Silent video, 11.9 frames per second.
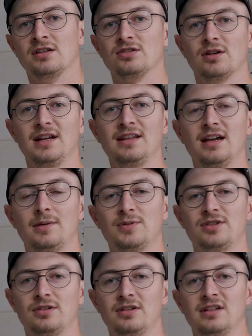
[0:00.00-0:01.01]
So I had the
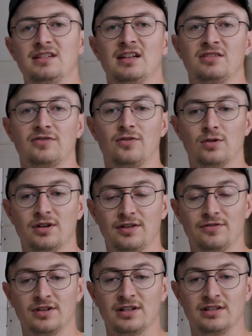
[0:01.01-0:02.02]
opportunity to test 4
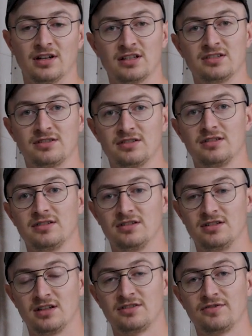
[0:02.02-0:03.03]
different
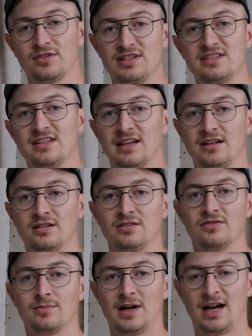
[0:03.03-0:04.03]
dust-free sanders
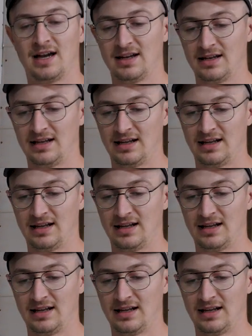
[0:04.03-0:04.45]
from Hyde,